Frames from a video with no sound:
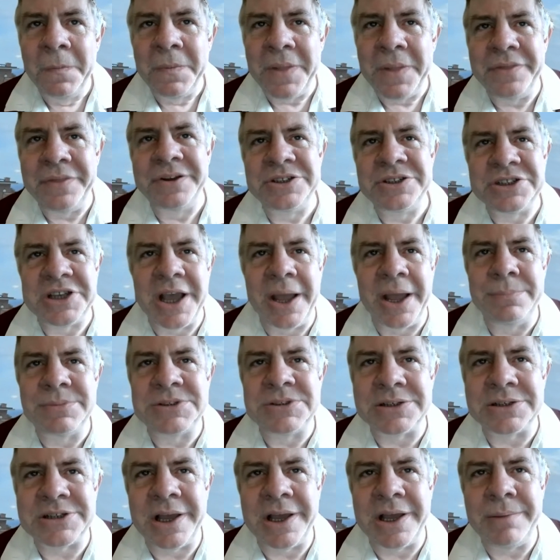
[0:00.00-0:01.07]
And then there's games
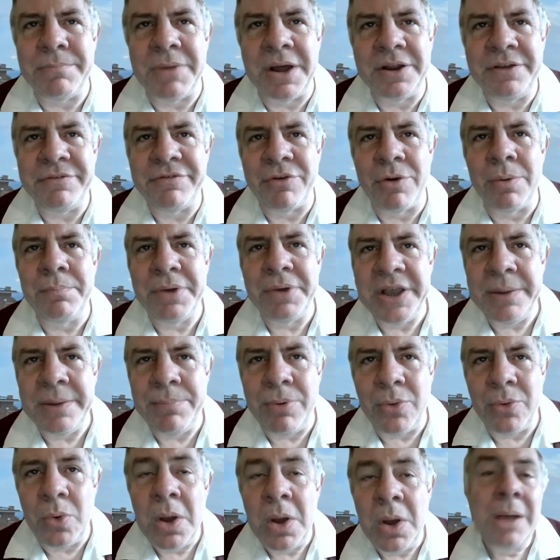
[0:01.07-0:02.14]
that take money from
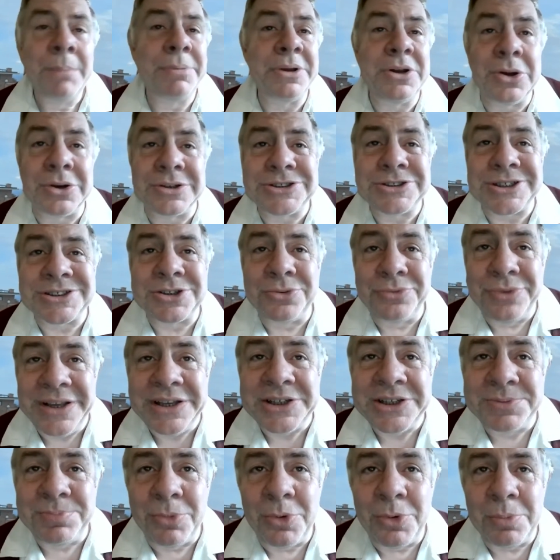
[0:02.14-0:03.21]
people, but not just a
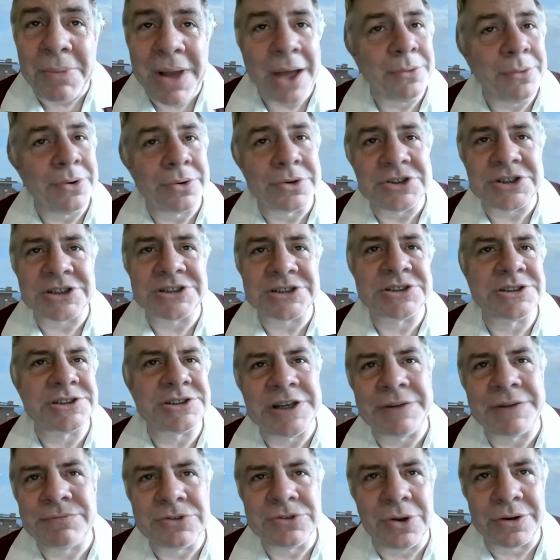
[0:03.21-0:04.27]
reasonable amount, not just the
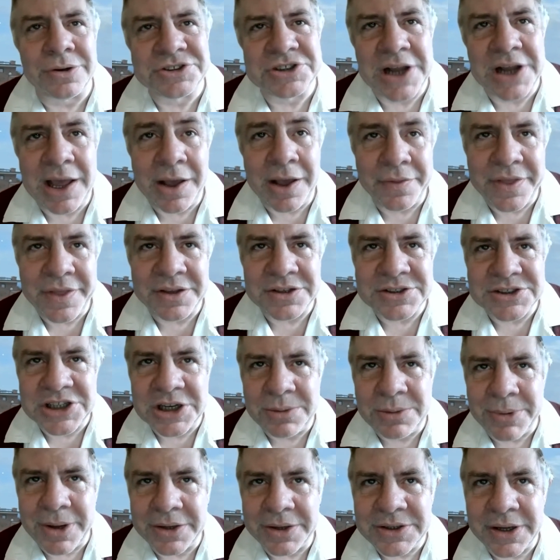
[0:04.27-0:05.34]
$7 an hour that
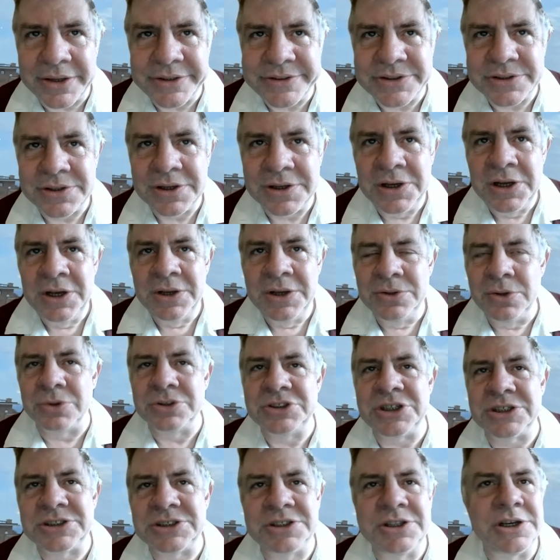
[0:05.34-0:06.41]
cinema does,
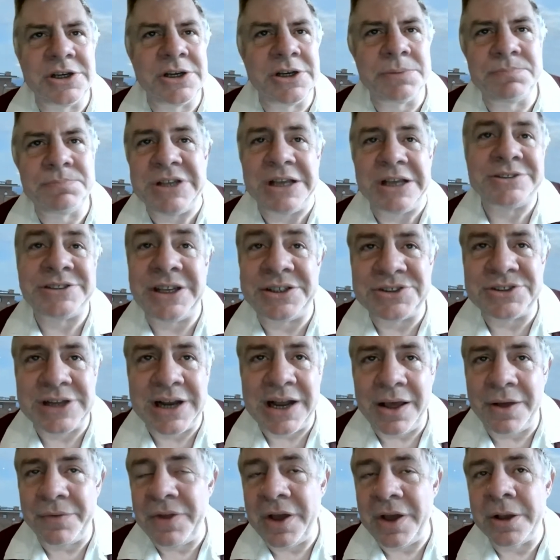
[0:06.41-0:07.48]
not just the 10 cents an
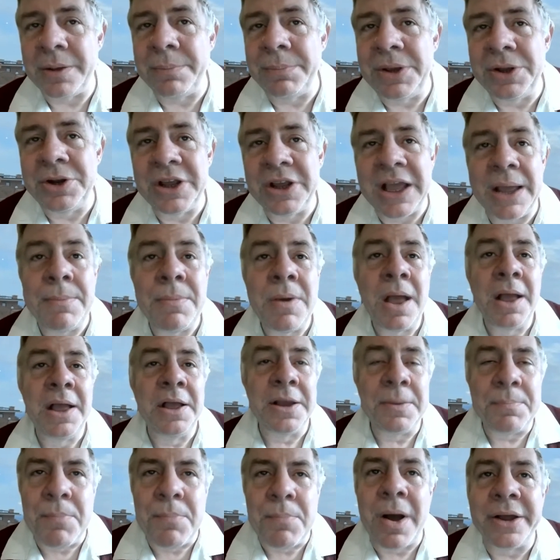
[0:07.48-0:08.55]
hour that computer game
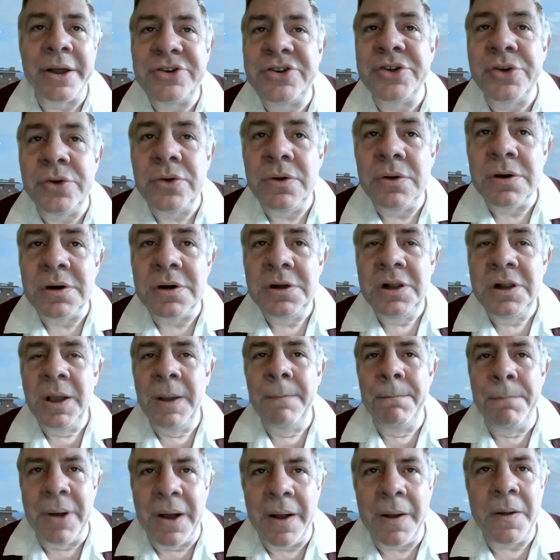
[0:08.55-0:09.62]
might do,
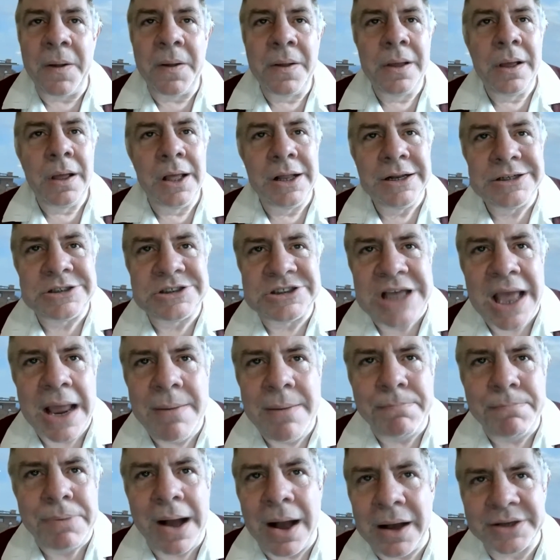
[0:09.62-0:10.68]
but
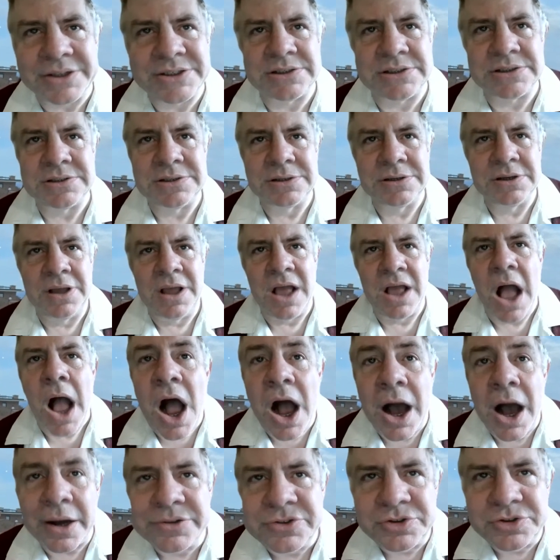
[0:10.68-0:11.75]
10 bucks,
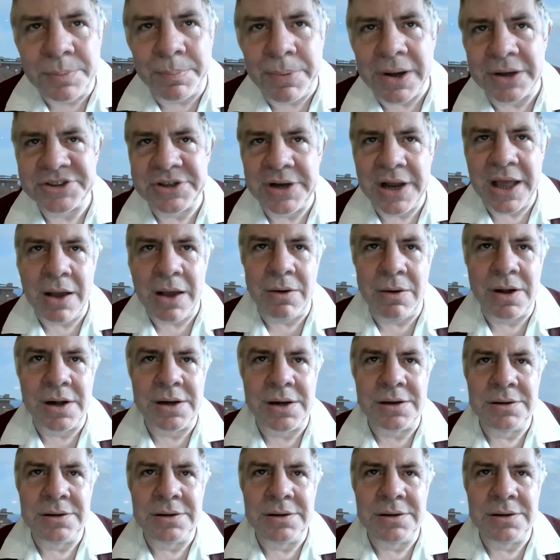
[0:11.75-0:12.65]
100 bucks an hour